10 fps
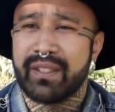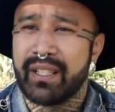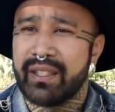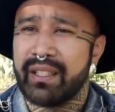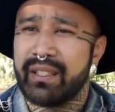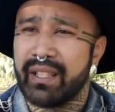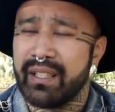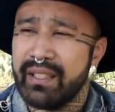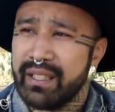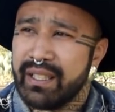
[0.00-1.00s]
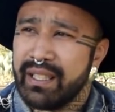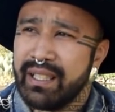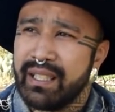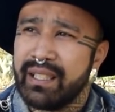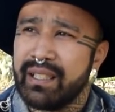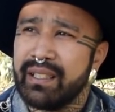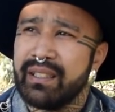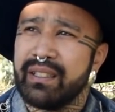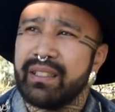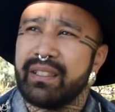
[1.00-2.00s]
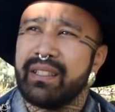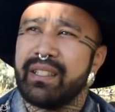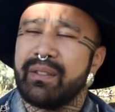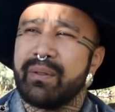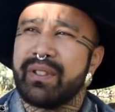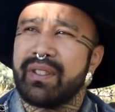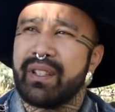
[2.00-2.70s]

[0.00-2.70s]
and I think that it was